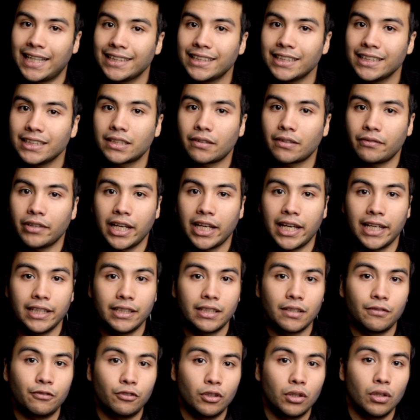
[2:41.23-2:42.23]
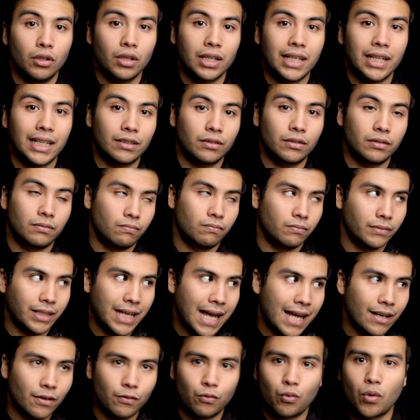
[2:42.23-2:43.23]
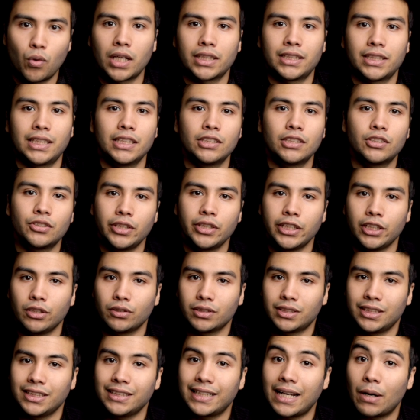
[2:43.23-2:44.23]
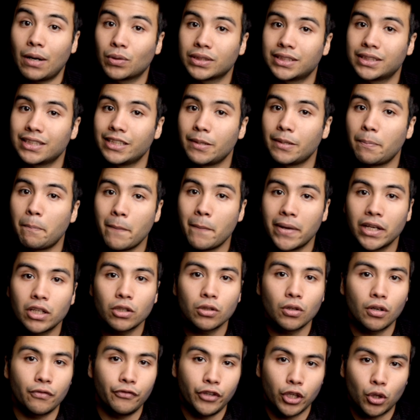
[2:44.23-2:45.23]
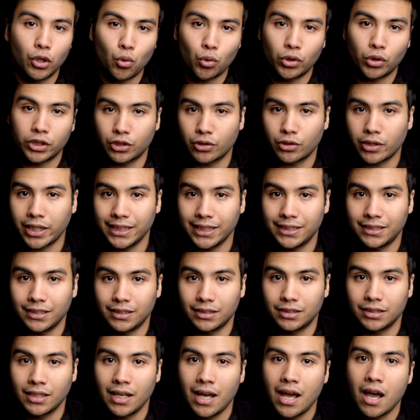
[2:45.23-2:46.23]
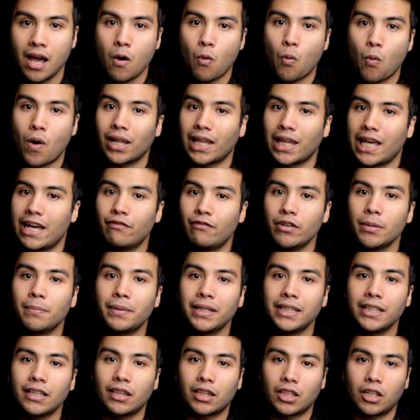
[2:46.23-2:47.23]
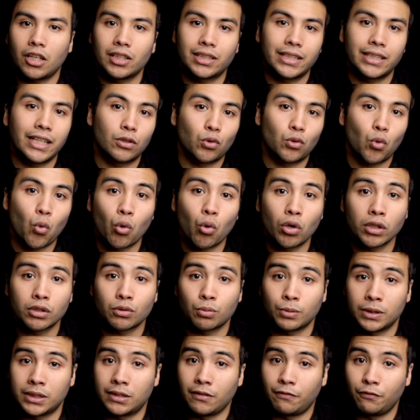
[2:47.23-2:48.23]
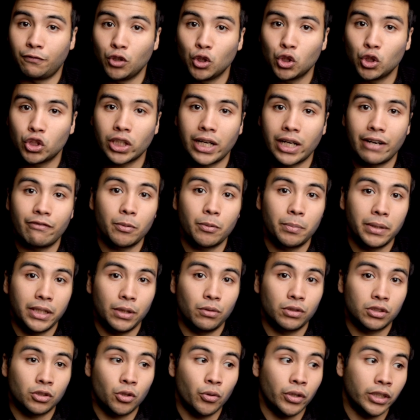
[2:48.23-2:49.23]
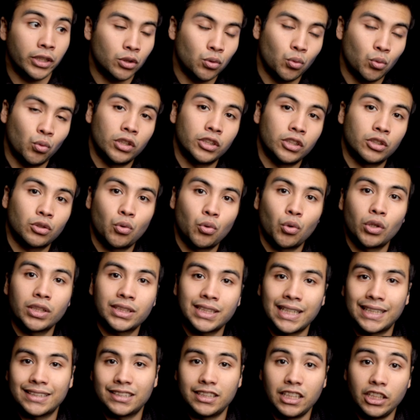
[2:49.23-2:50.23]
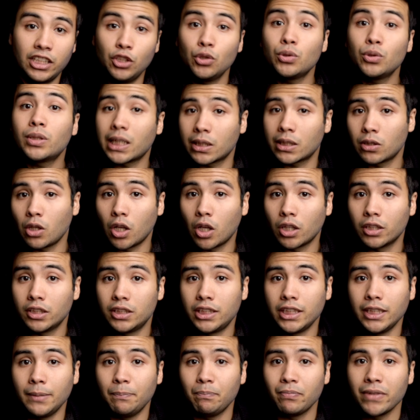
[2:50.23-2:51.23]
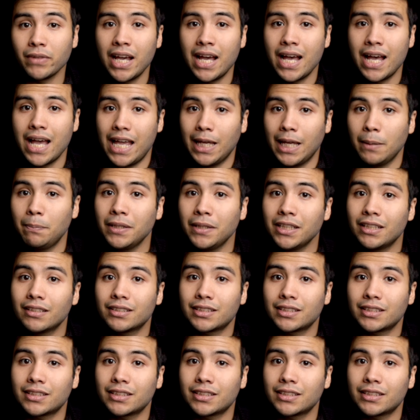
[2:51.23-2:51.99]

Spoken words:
1978, if you look at kind of watch history, you'll see that was in the middle of the quartz crisis. While everybody thought that quartz was the future, everybody was going towards quartz as the new technology, AP